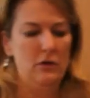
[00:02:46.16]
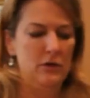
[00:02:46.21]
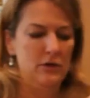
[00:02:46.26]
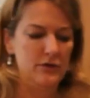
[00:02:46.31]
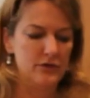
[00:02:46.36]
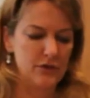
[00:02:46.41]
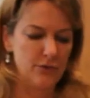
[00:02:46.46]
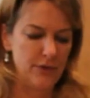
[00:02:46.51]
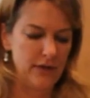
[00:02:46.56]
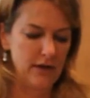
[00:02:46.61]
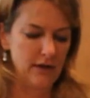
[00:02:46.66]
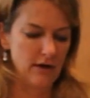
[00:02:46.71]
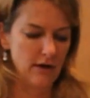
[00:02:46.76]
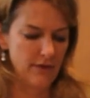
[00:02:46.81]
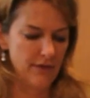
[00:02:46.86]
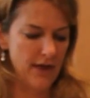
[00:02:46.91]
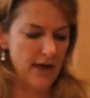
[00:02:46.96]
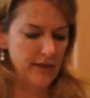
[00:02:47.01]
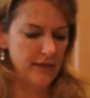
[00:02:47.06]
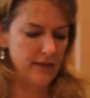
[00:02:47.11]
So we get all
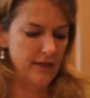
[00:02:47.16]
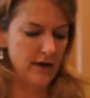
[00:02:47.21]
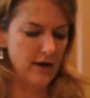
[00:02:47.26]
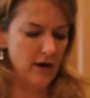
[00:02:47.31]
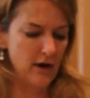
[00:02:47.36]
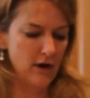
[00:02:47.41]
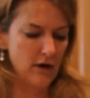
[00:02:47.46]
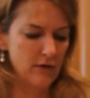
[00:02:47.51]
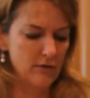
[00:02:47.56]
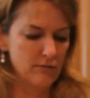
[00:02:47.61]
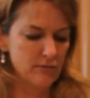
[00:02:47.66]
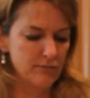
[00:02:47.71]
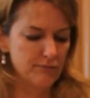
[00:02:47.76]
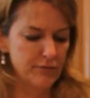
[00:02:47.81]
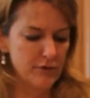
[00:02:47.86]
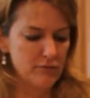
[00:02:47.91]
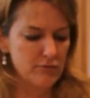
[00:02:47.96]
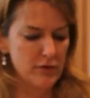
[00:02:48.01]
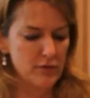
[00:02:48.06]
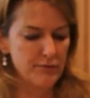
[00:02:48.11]
that in there,
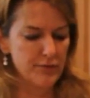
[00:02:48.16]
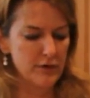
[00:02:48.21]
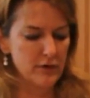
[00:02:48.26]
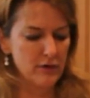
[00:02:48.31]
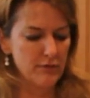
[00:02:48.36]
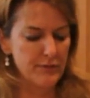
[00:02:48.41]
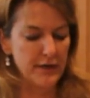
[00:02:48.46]
boom, boom, boom,